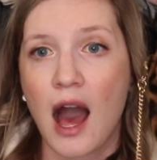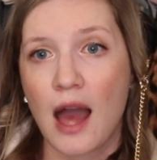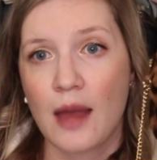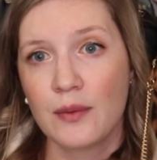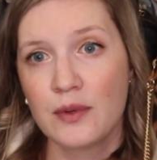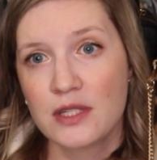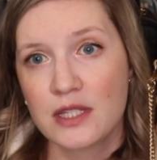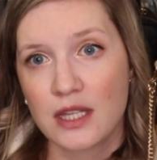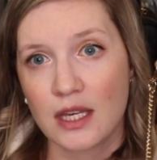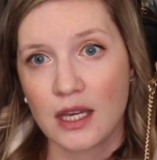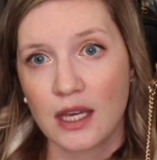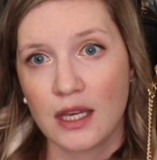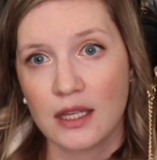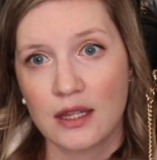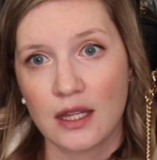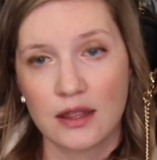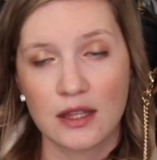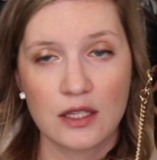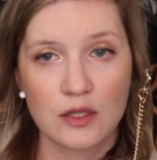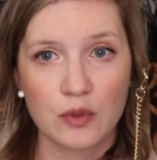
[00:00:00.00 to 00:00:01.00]
I was thinking
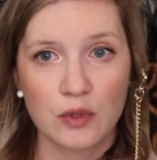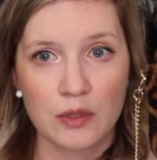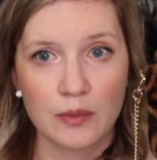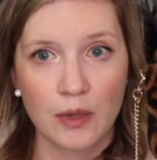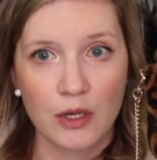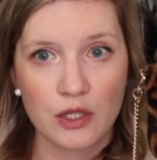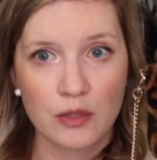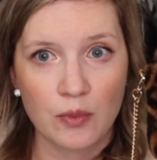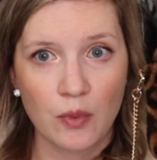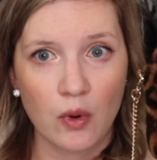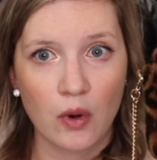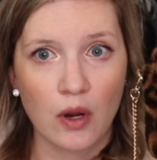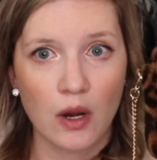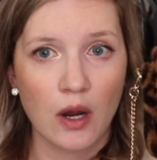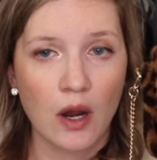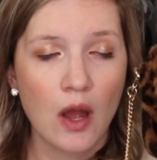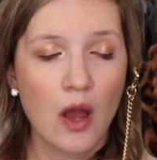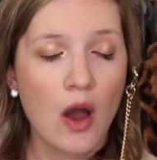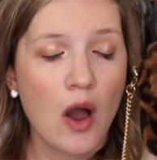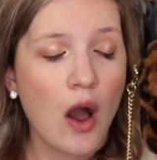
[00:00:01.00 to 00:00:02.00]
that this was much
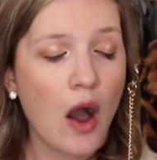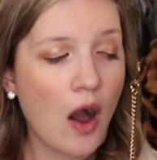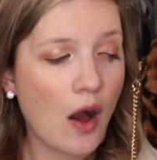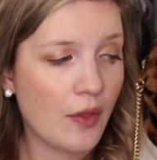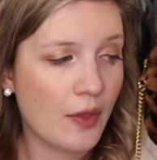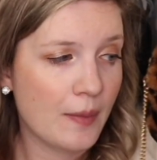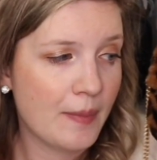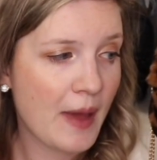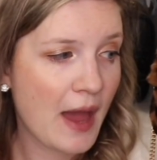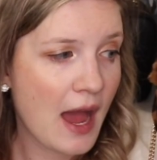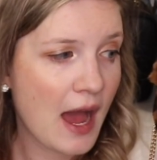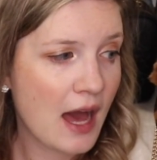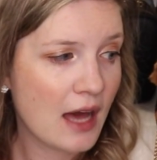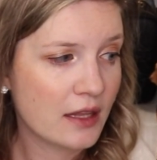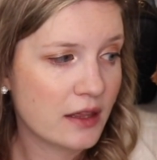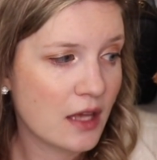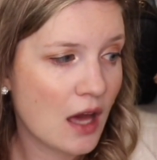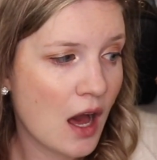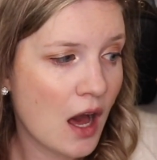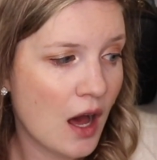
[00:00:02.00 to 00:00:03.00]
more on the
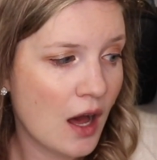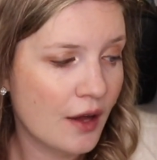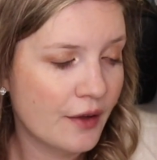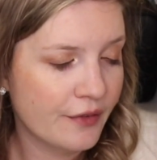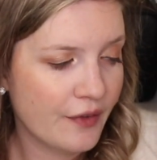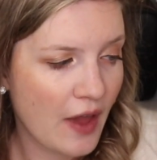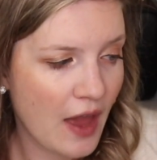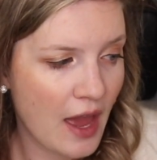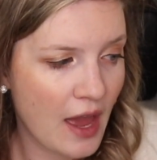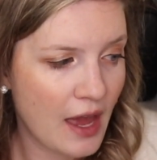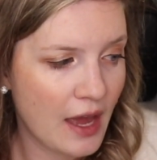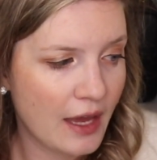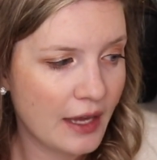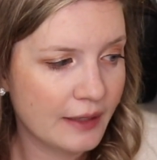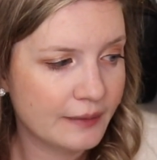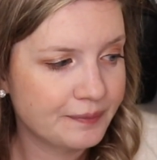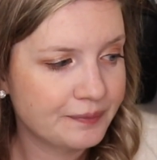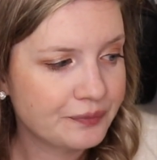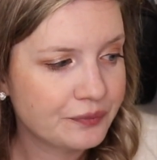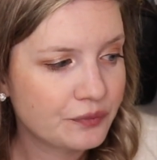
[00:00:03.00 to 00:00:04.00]
path of
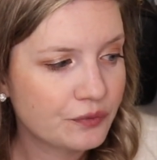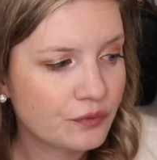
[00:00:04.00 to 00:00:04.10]
a